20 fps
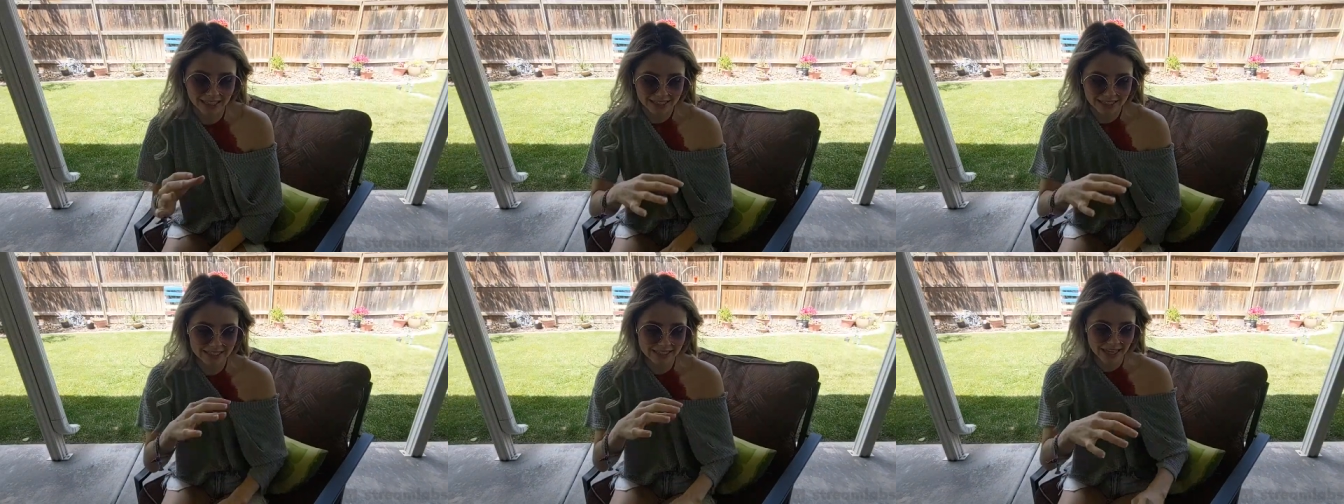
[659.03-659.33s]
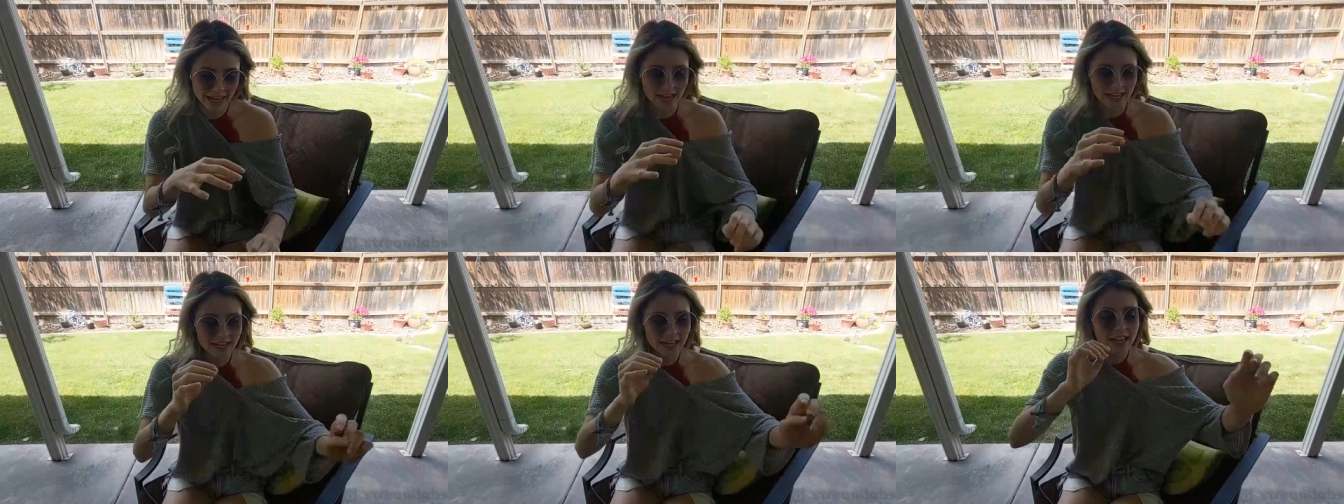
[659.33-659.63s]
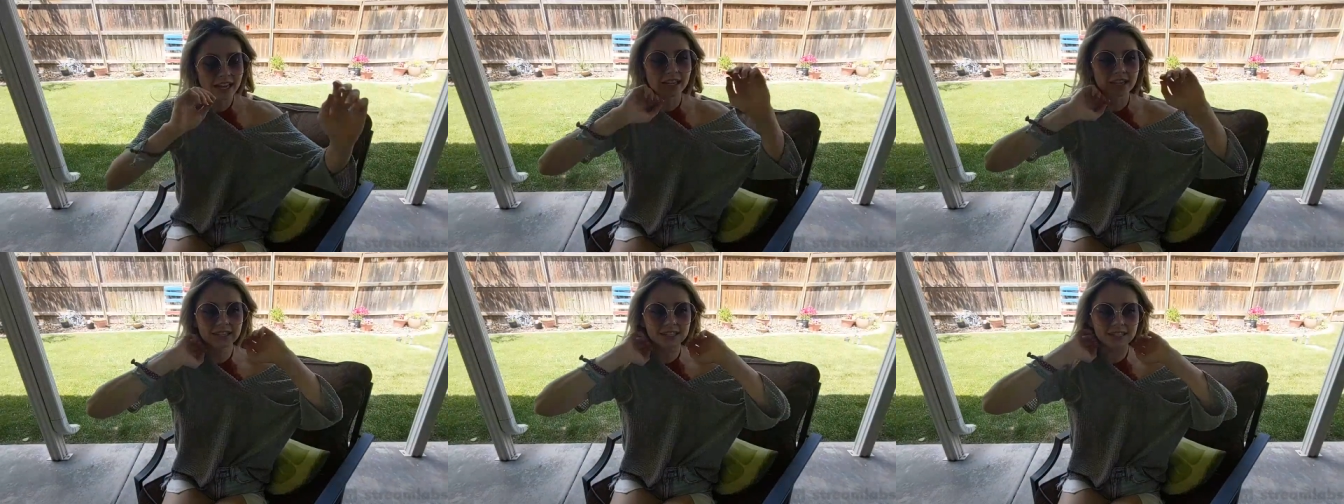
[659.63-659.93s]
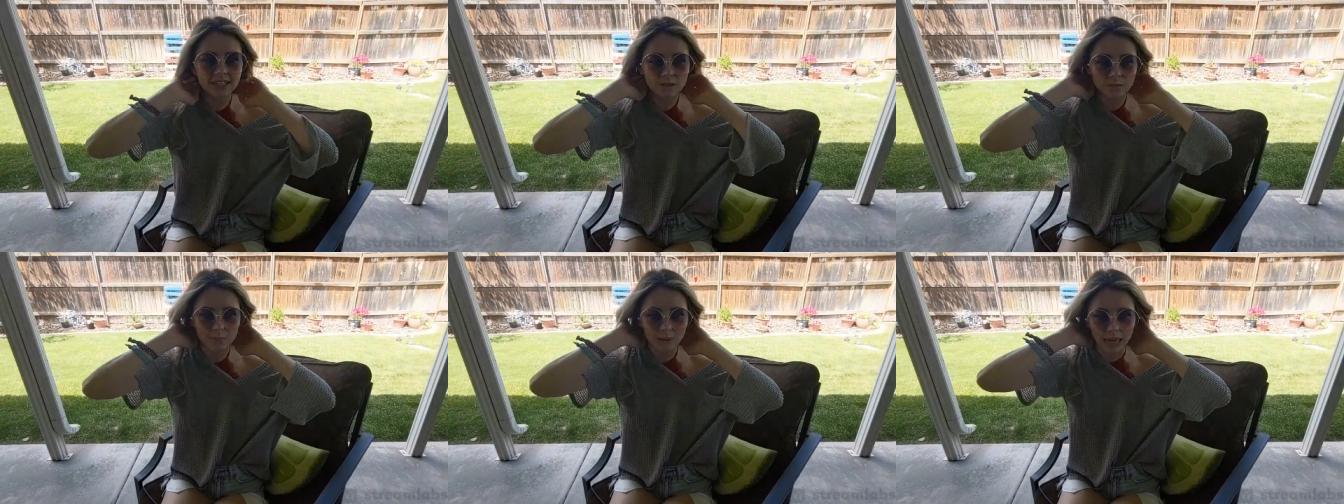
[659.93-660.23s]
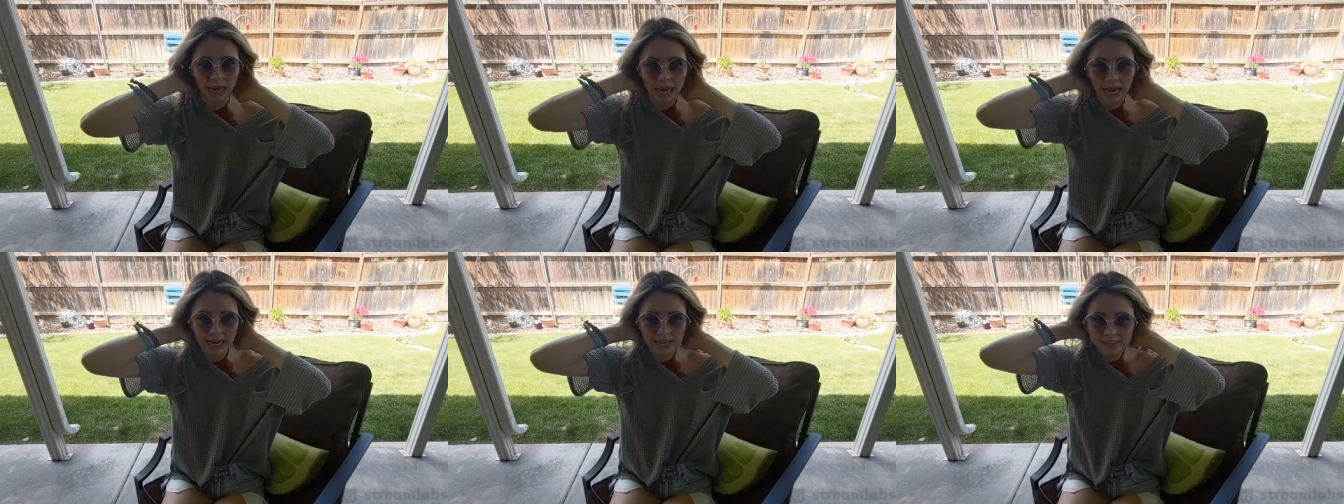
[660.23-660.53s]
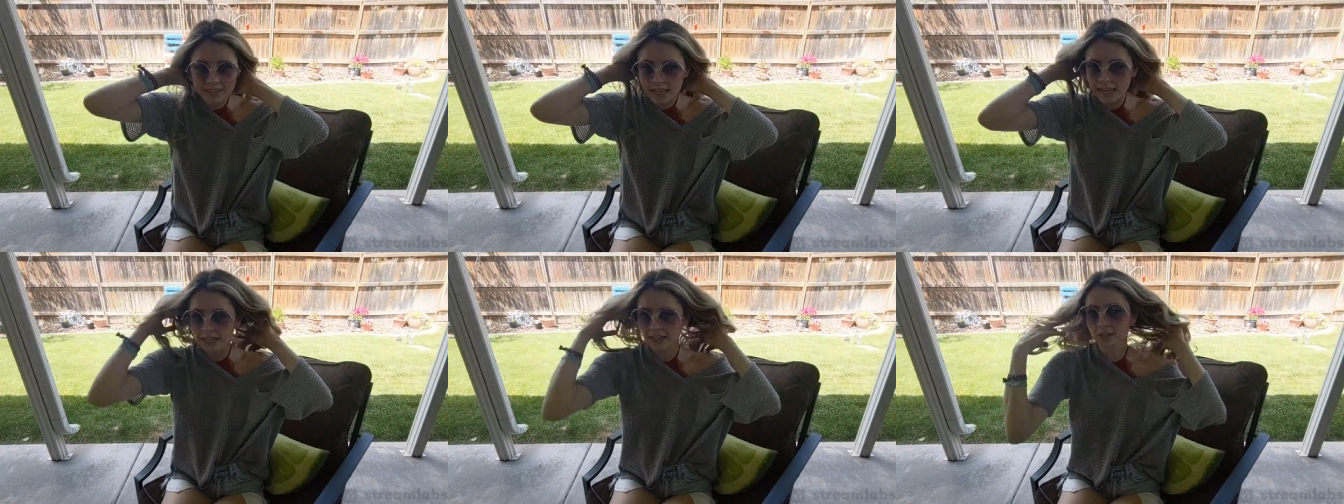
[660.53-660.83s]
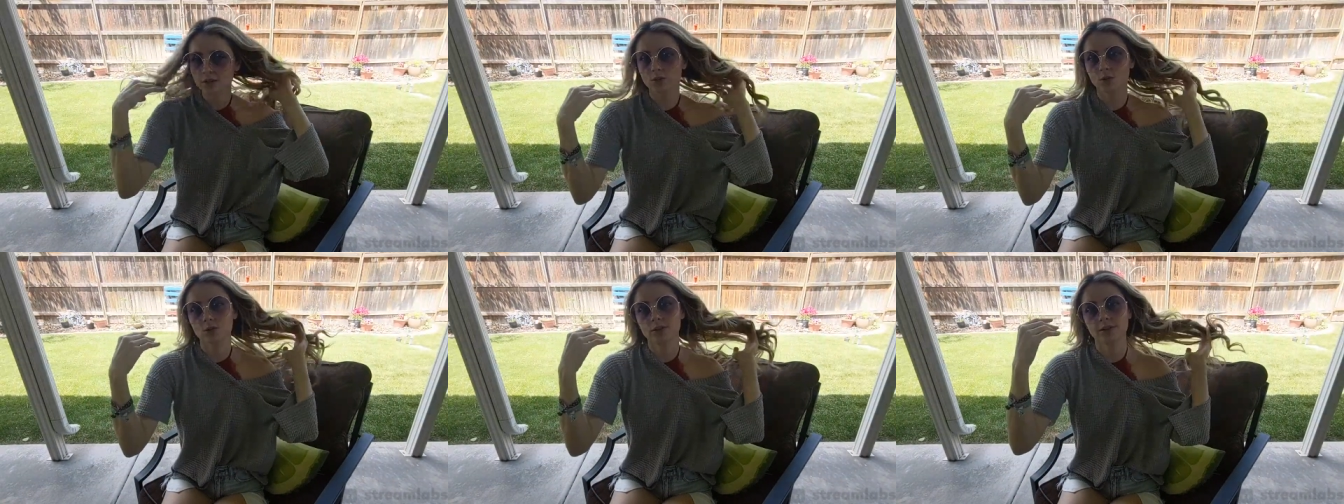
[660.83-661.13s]
inside, because in the past,
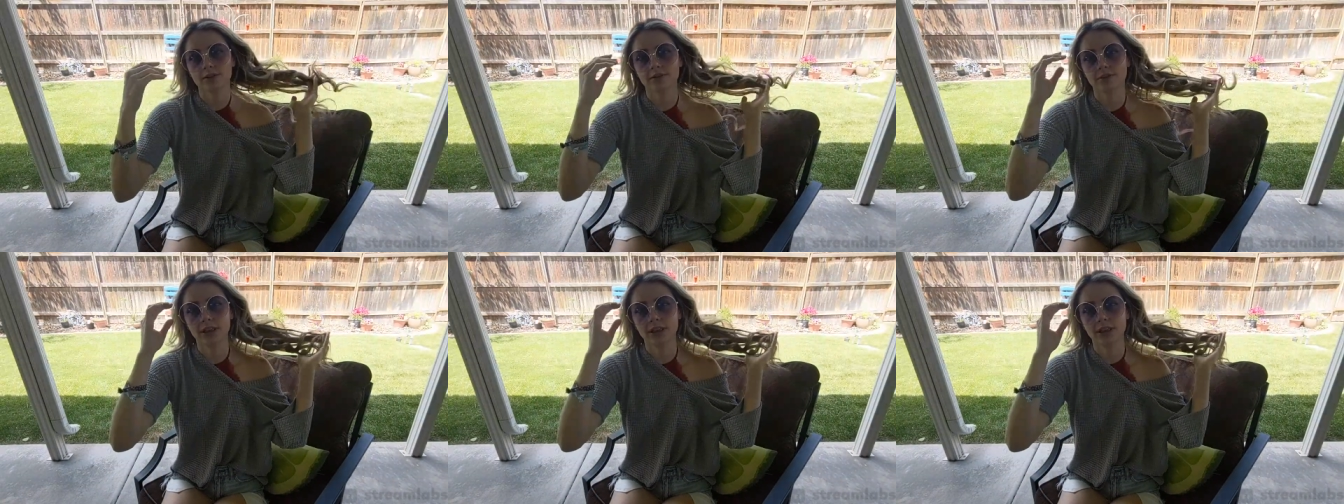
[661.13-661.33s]
any sort